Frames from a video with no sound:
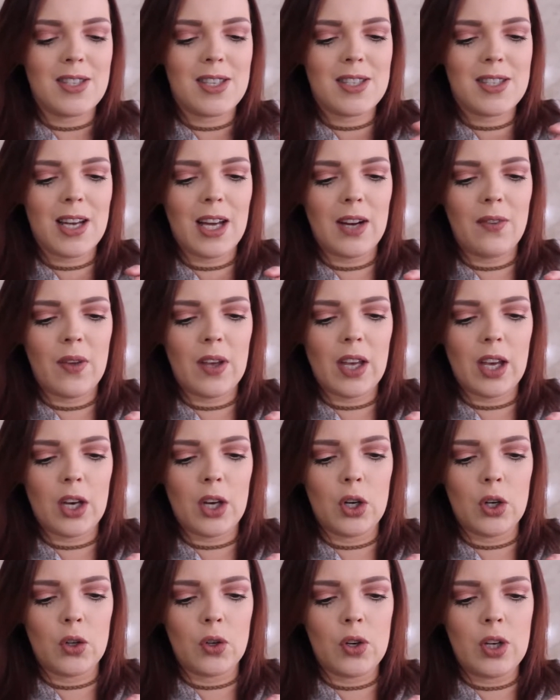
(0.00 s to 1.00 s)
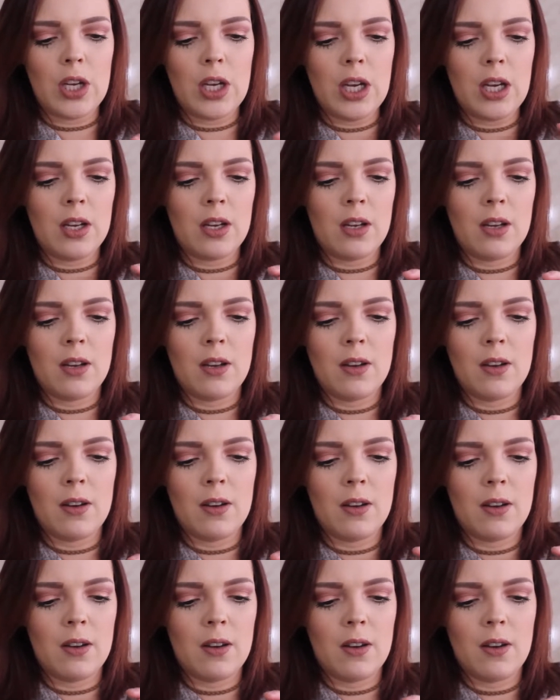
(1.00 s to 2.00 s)
this is kind of like a green
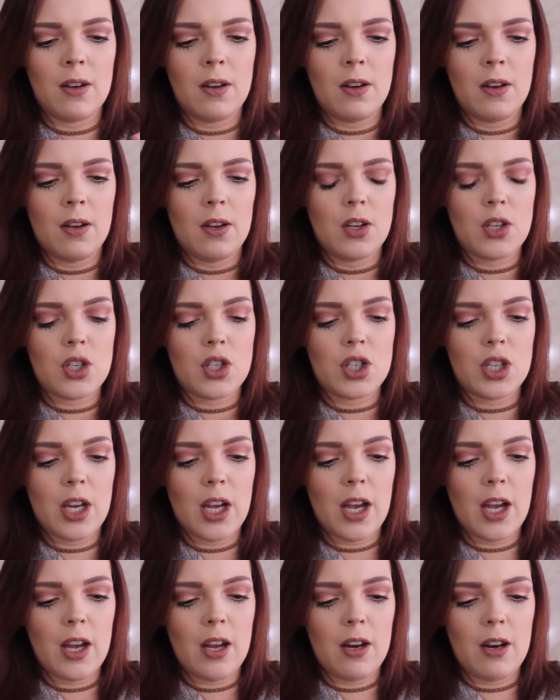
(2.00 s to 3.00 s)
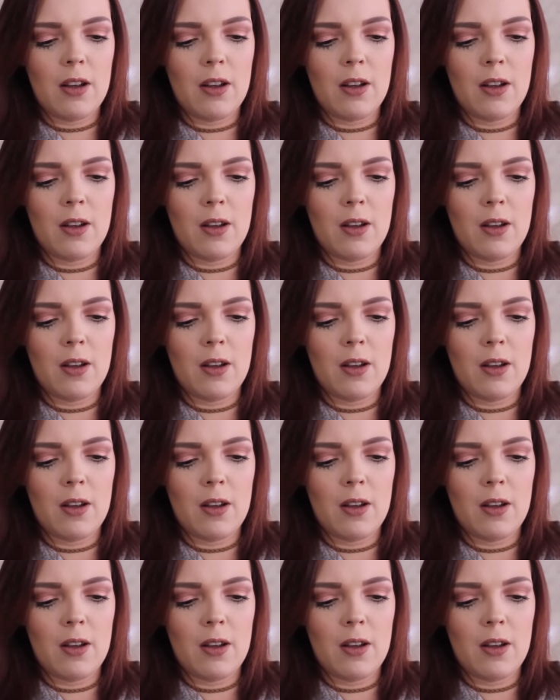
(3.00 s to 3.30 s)
shade